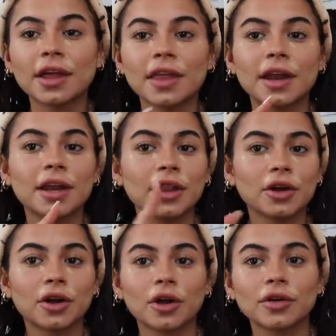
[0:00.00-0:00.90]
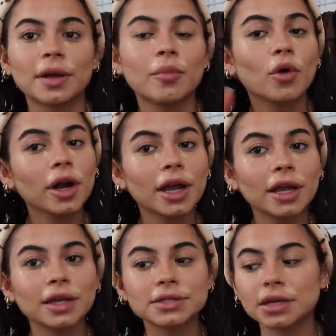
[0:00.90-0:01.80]
And then another girl named
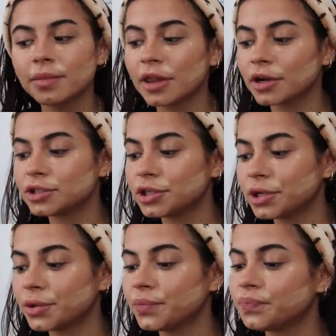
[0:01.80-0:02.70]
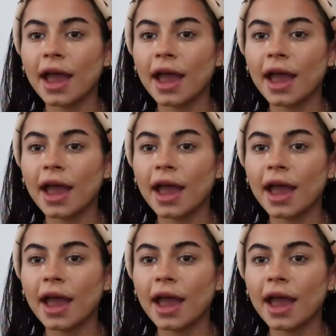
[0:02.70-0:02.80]
Morgan is gonna be there too.